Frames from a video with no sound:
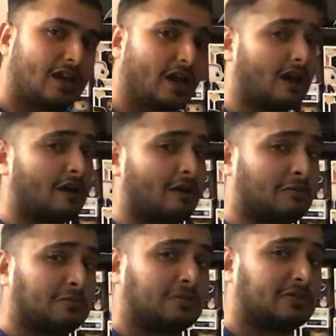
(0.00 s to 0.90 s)
So
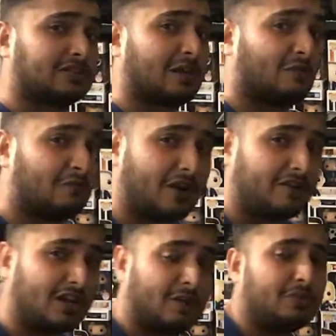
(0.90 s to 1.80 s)
I'm
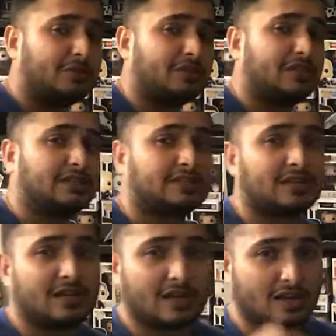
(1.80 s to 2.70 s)
very happy with this.
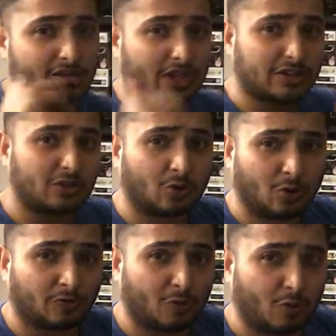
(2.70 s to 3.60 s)
Thank you
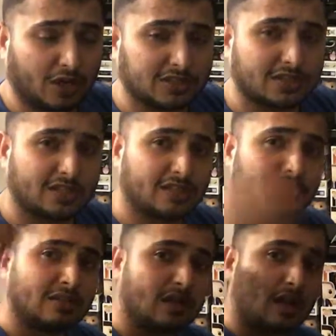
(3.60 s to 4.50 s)
all for watching.
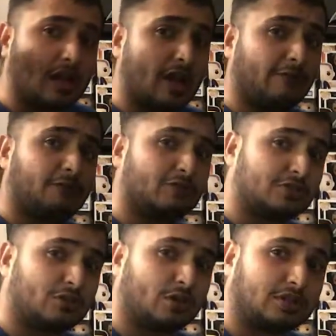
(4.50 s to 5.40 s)
If you
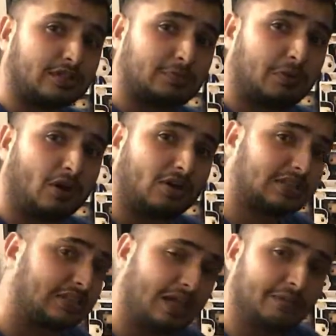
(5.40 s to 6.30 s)
enjoyed this box,
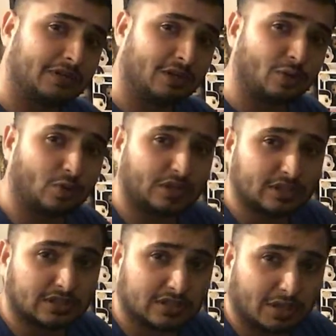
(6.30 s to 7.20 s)
let me know in
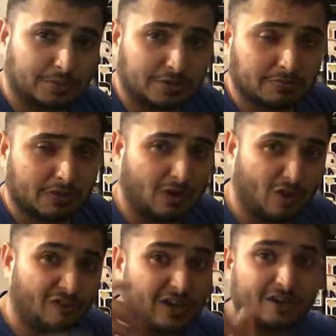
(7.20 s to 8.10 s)
the description below.
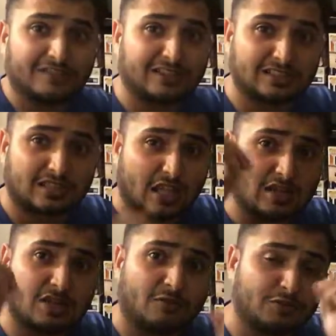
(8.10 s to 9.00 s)
If any
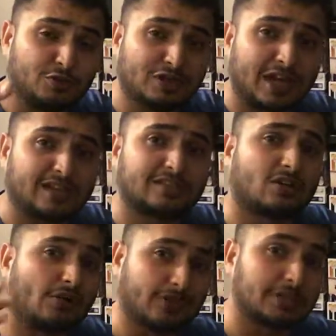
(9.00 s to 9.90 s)
of you guys
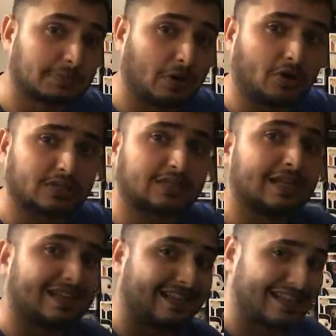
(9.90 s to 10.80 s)
got this box,
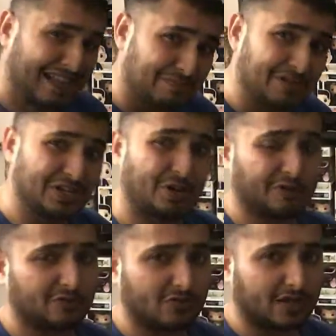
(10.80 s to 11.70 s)
let me know
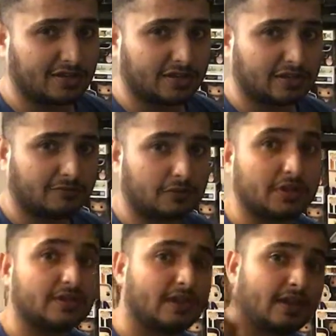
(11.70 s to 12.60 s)
if you've got anything different
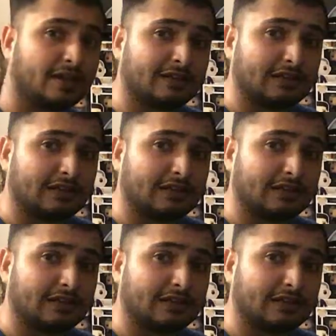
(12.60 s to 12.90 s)
in there.